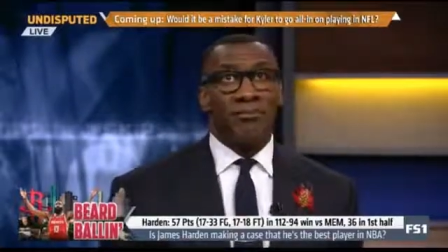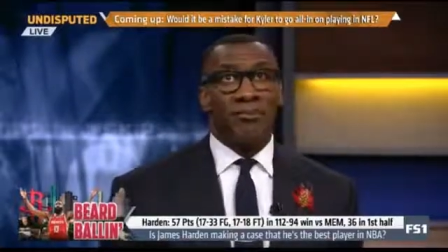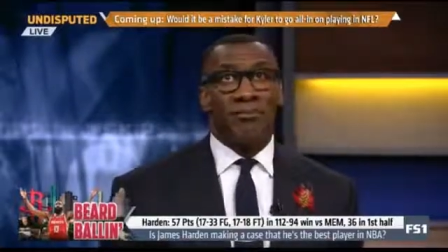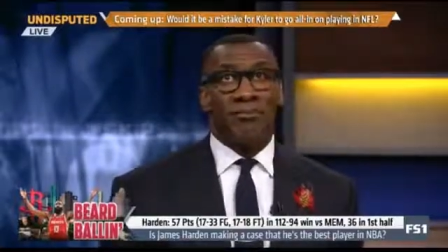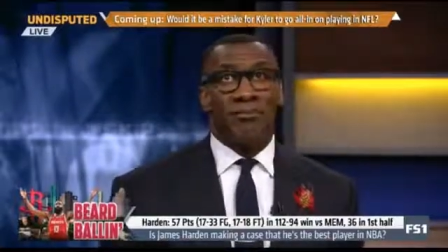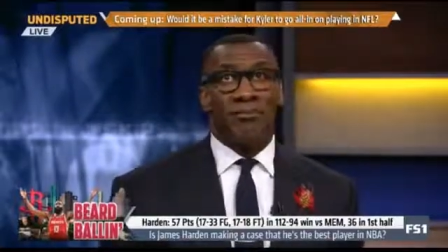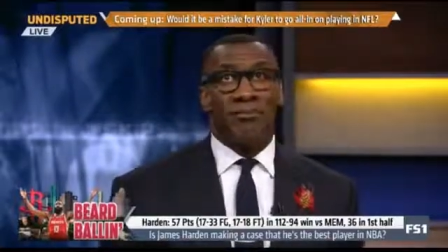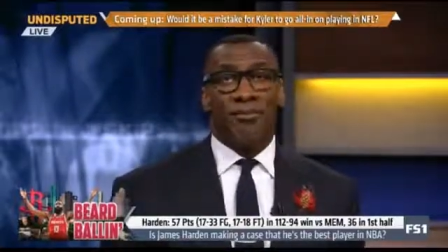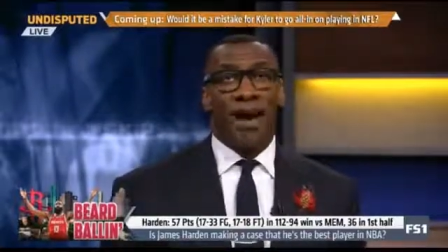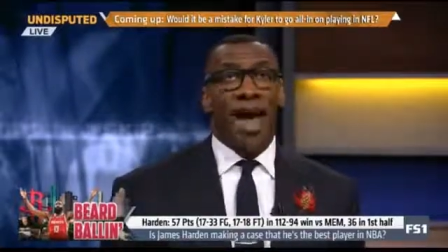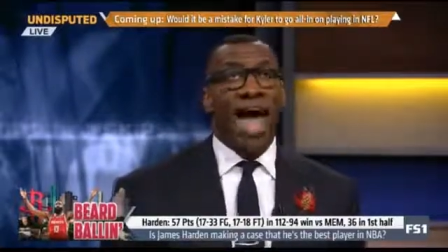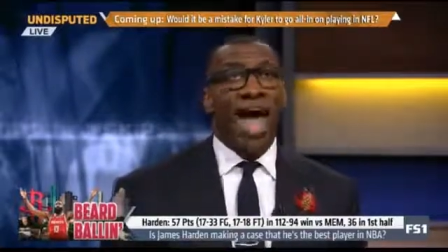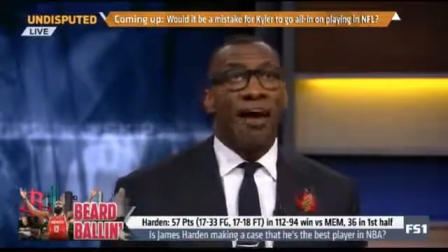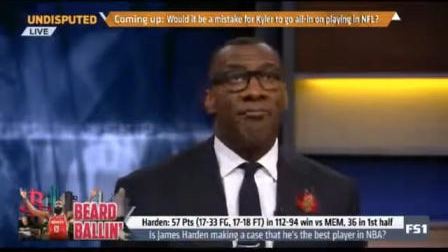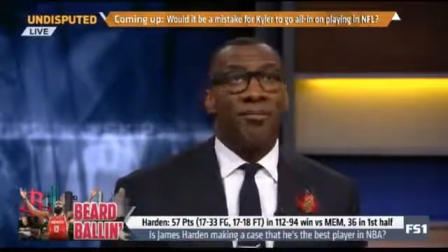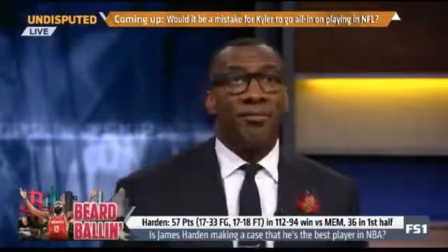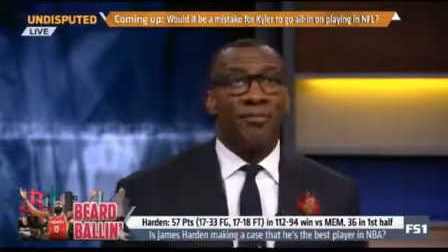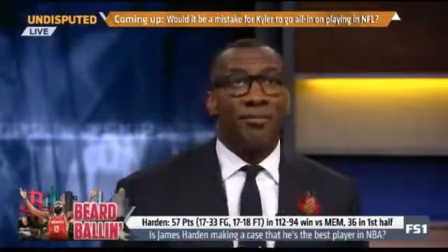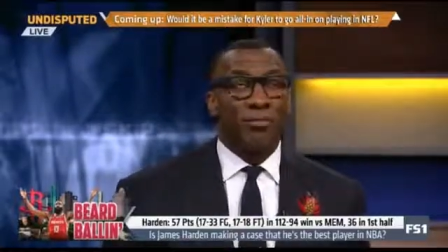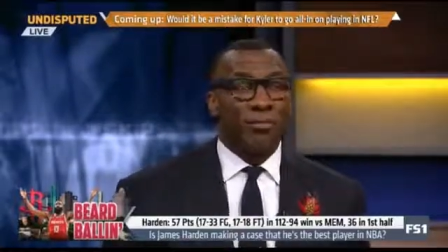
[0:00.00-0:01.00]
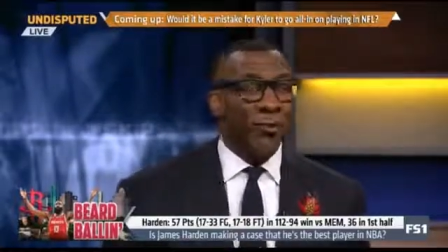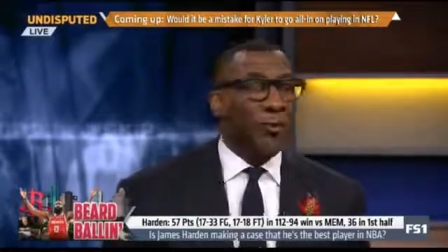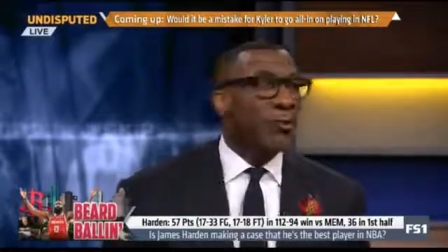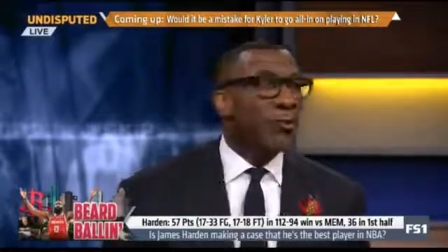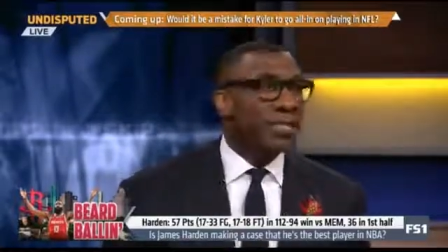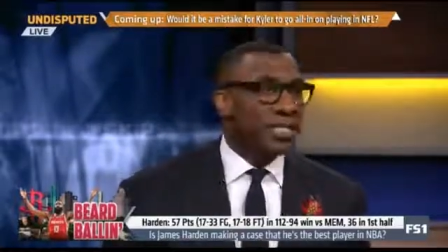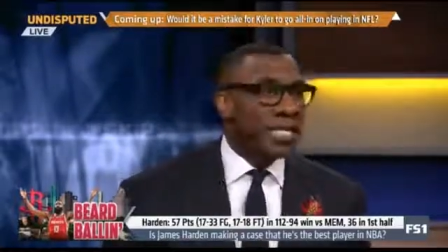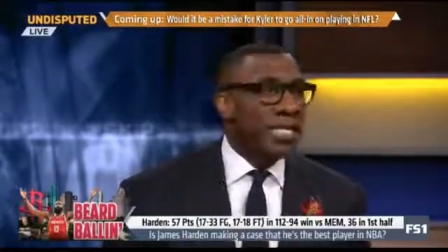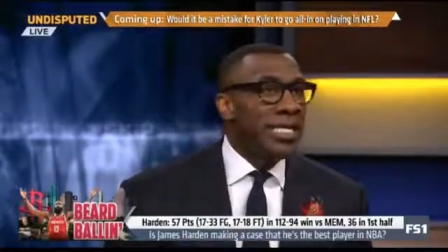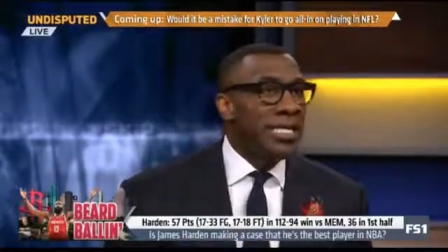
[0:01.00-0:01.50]
5 of
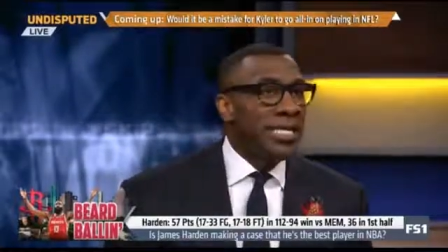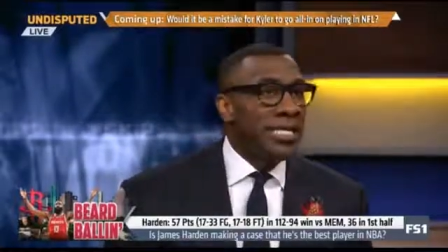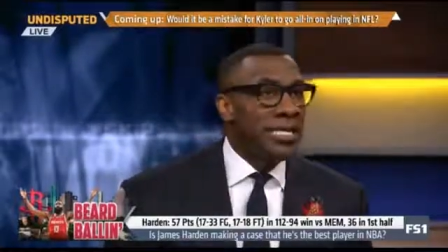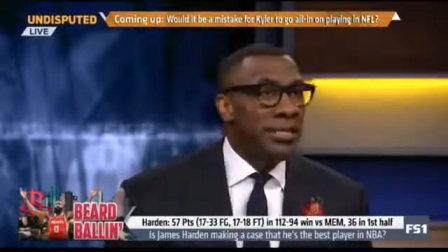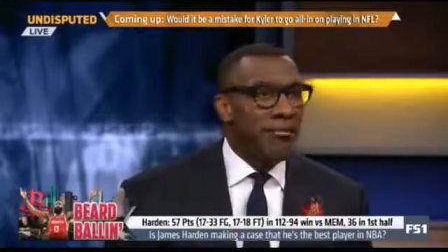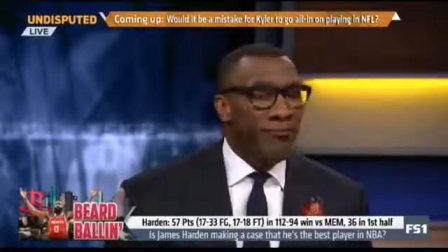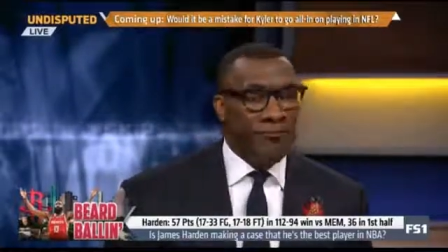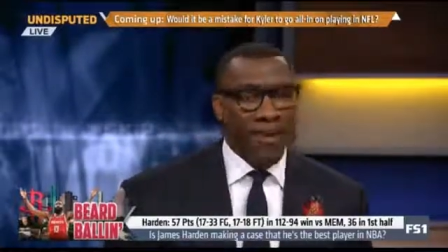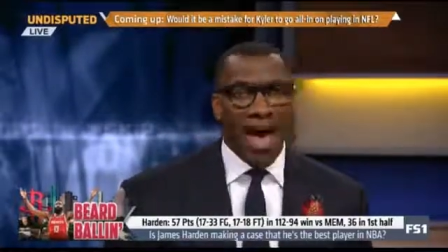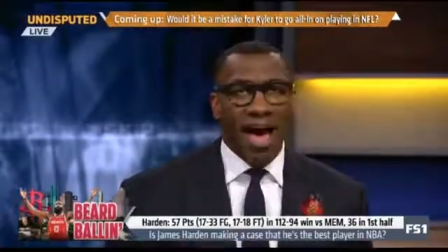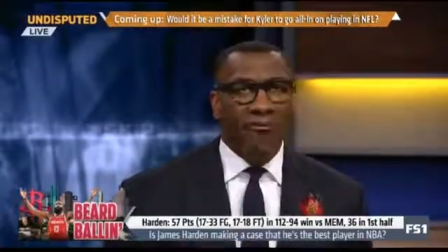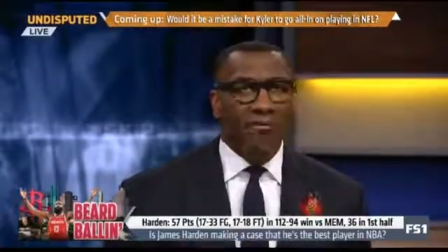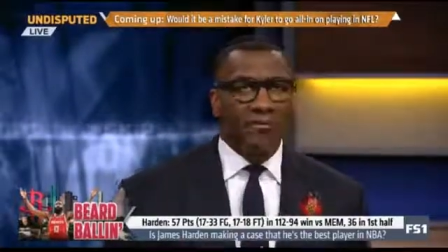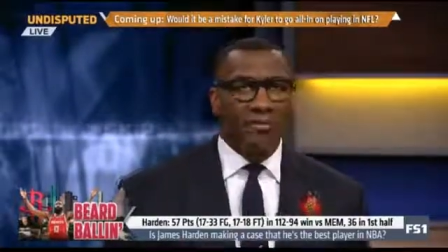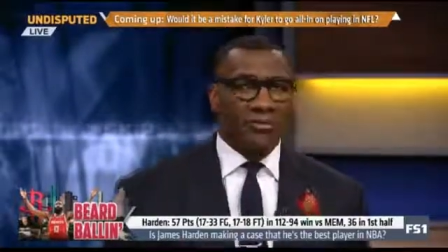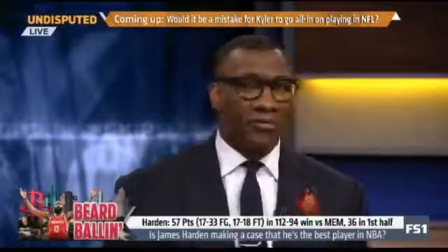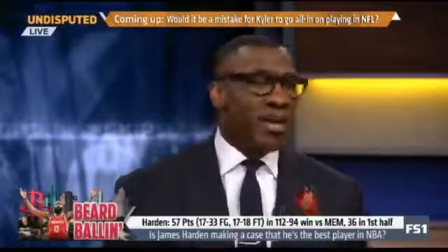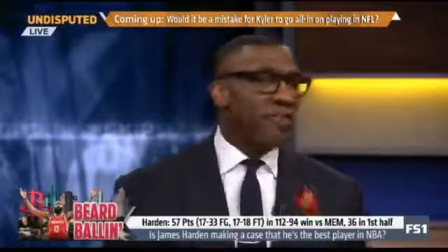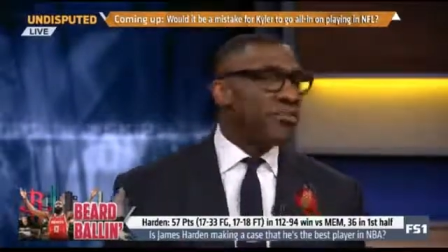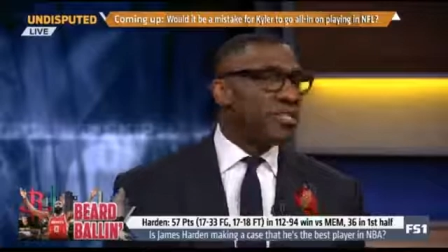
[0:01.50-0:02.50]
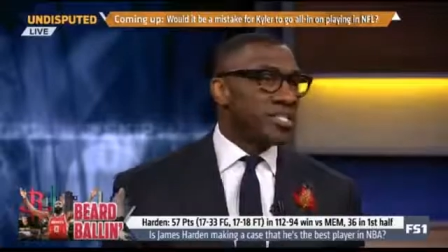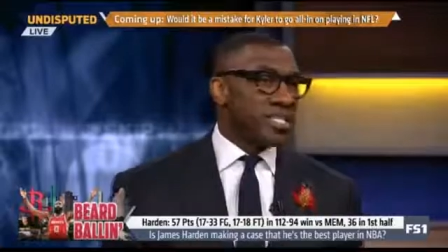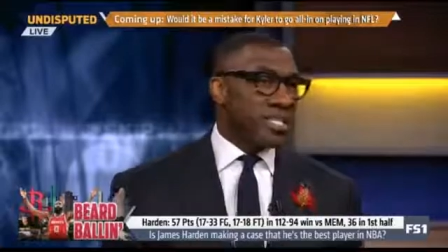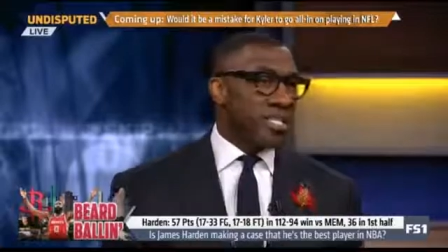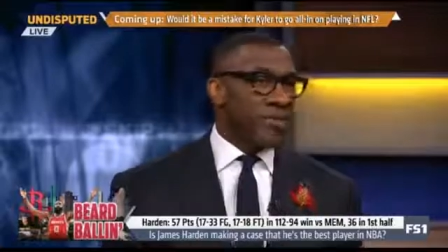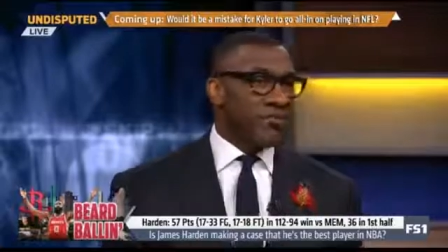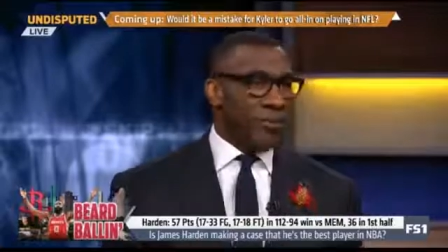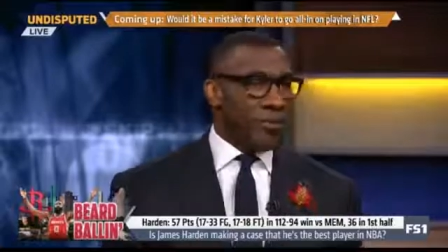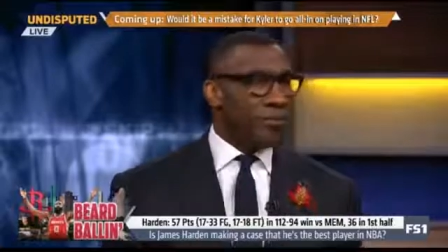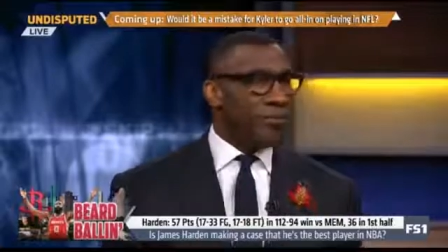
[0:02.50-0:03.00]
13, 5 of
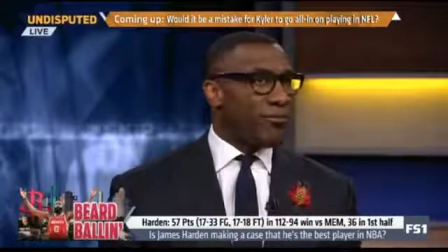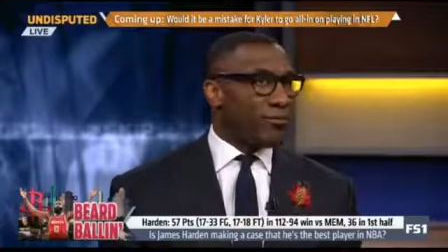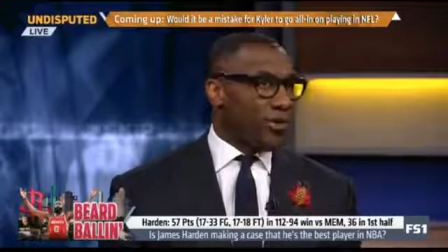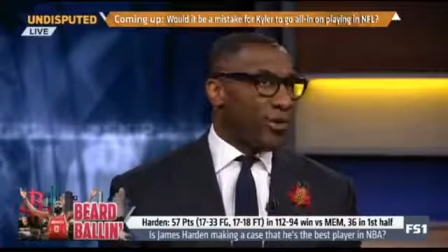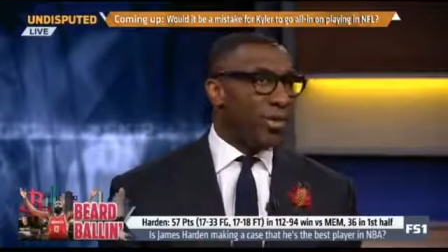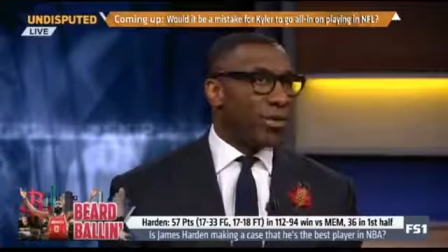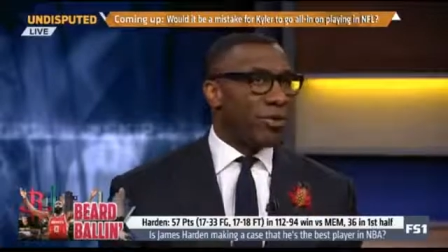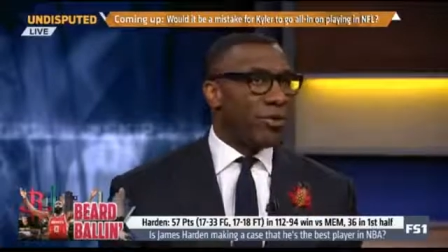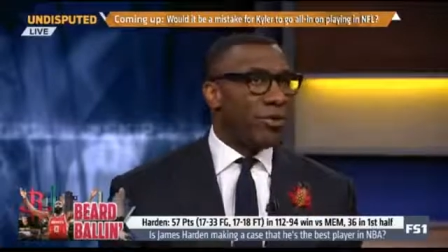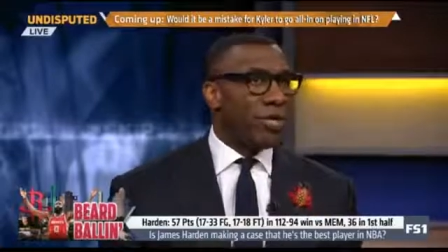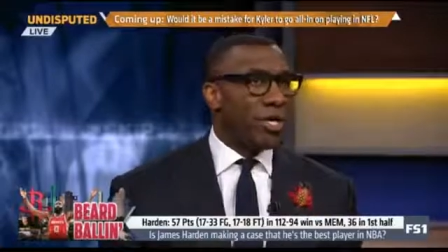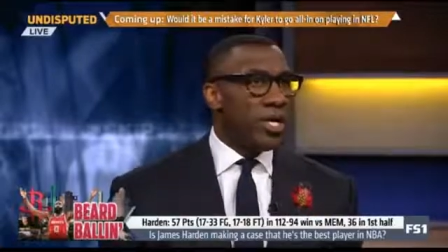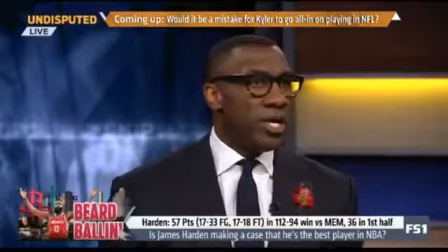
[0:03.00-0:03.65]
17 from the field.